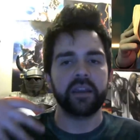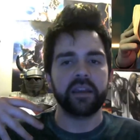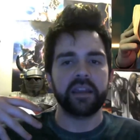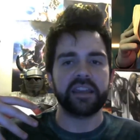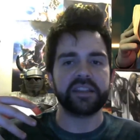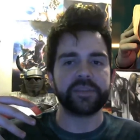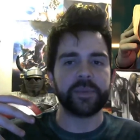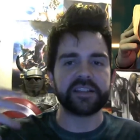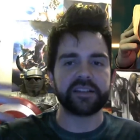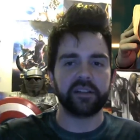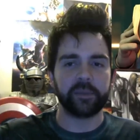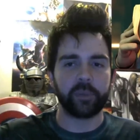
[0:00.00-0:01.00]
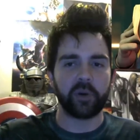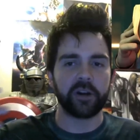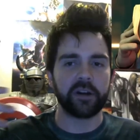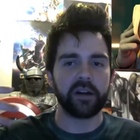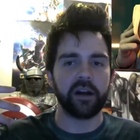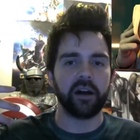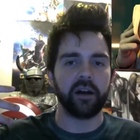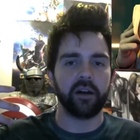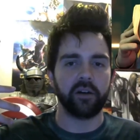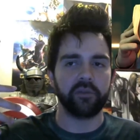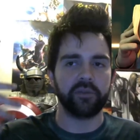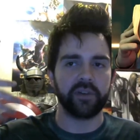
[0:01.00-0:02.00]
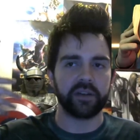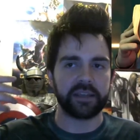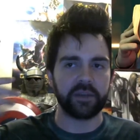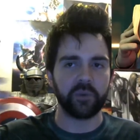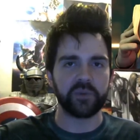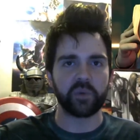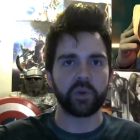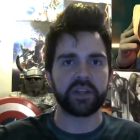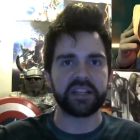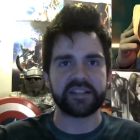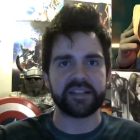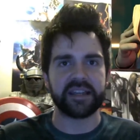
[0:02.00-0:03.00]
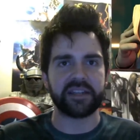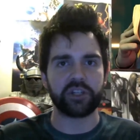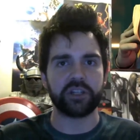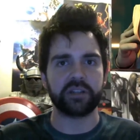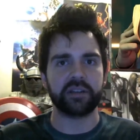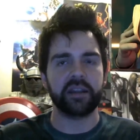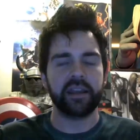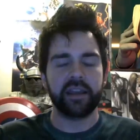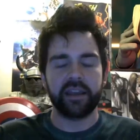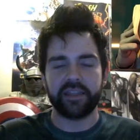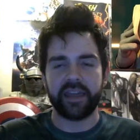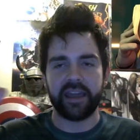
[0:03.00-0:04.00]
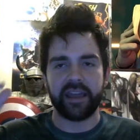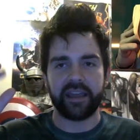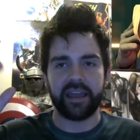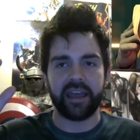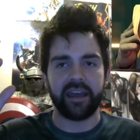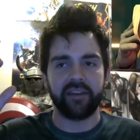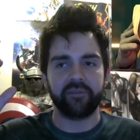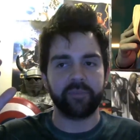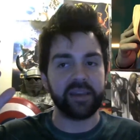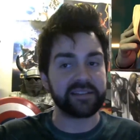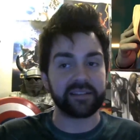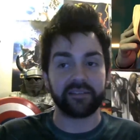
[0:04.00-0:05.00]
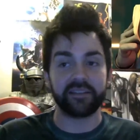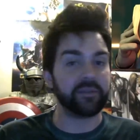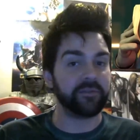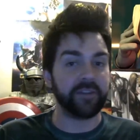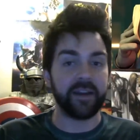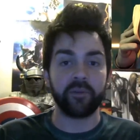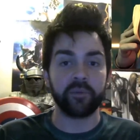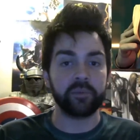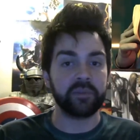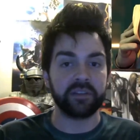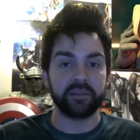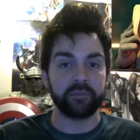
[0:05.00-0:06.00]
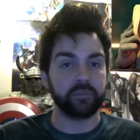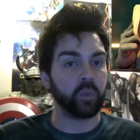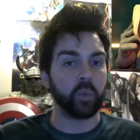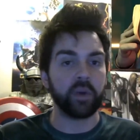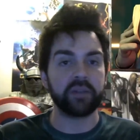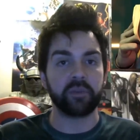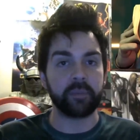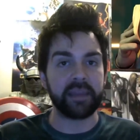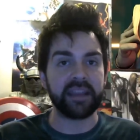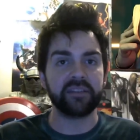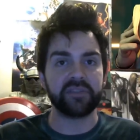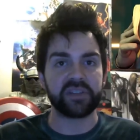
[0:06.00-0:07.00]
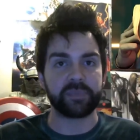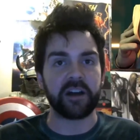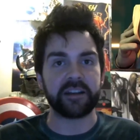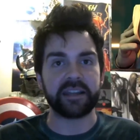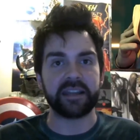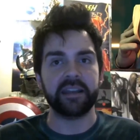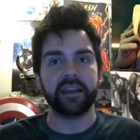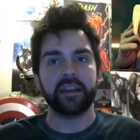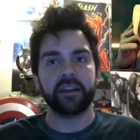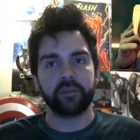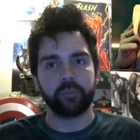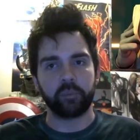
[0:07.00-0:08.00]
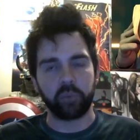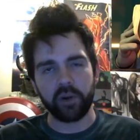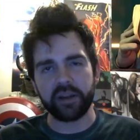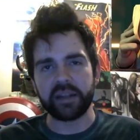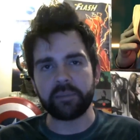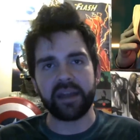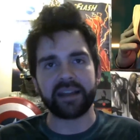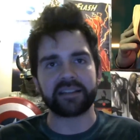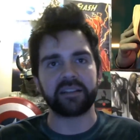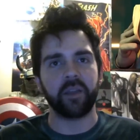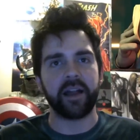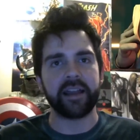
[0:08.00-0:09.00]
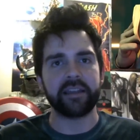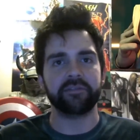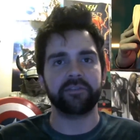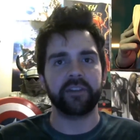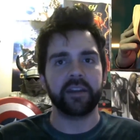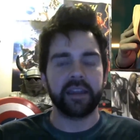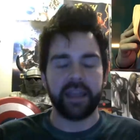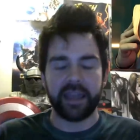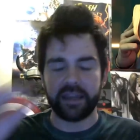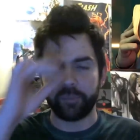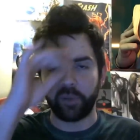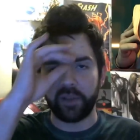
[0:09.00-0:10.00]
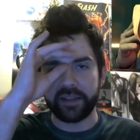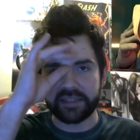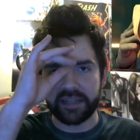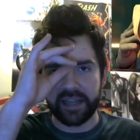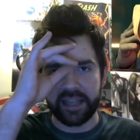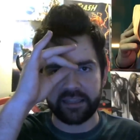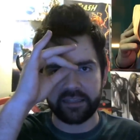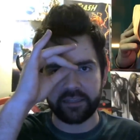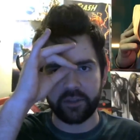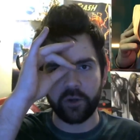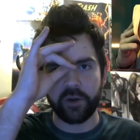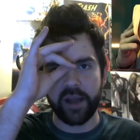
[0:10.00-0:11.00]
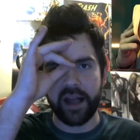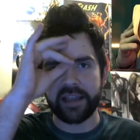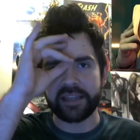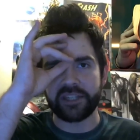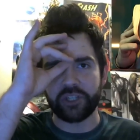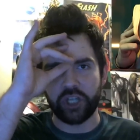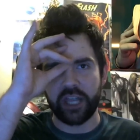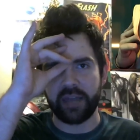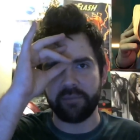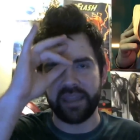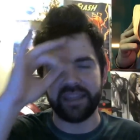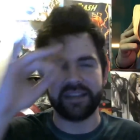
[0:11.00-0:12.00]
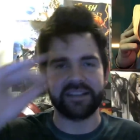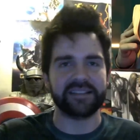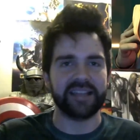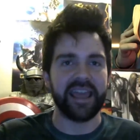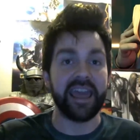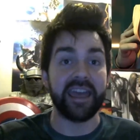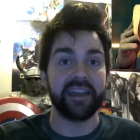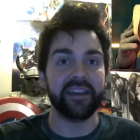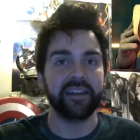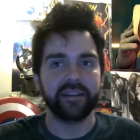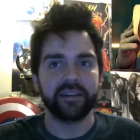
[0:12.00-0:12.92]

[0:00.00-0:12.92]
He is basically part of Gill's organization. They have basically found what remained of his body, brought him back to life, and implanted a third eye gem in his head.